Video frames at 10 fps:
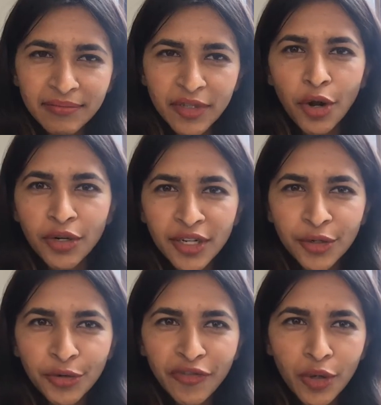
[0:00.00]
got
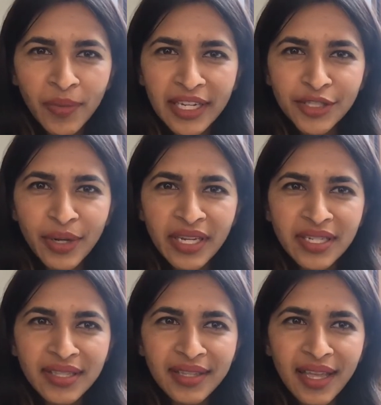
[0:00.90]
into formal
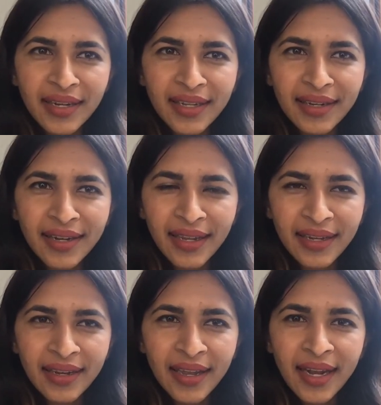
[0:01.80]
education, and then
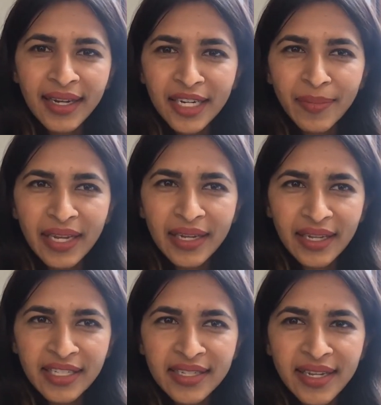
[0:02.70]
I did my
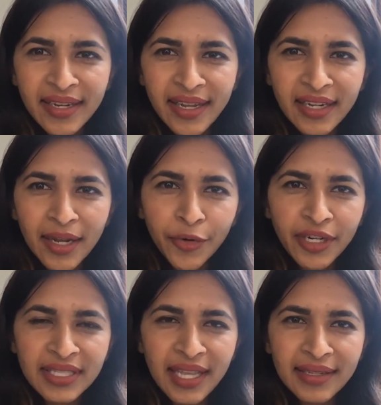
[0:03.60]
engineering in
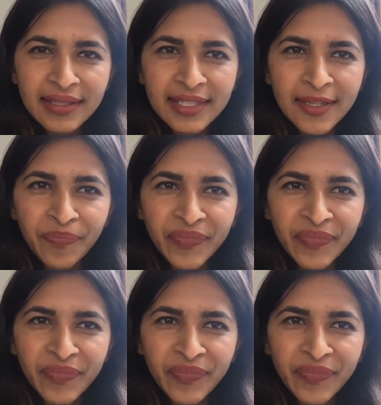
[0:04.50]
computer science,